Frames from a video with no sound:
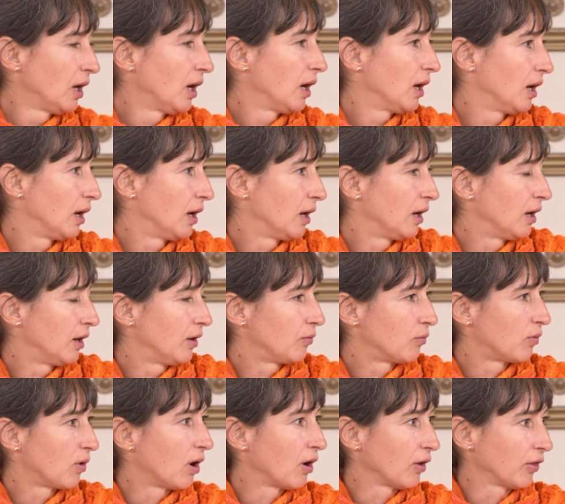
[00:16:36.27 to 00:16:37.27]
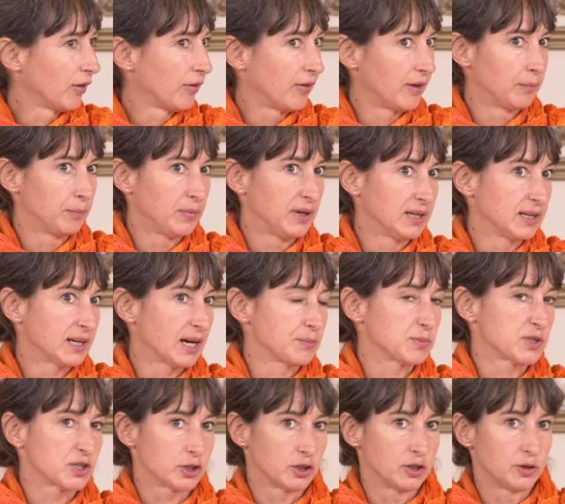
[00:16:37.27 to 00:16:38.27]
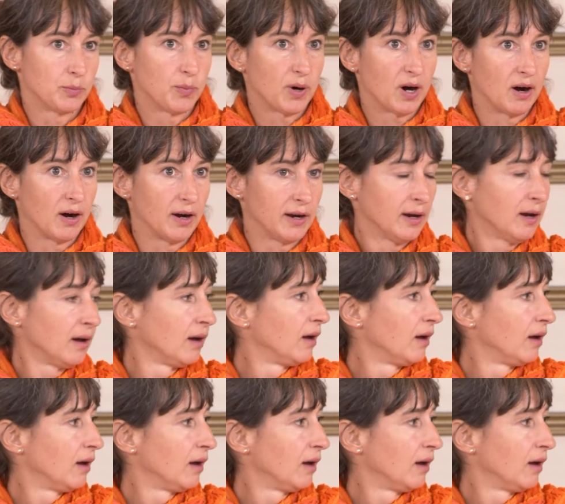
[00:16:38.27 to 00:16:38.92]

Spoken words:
rather than being captured by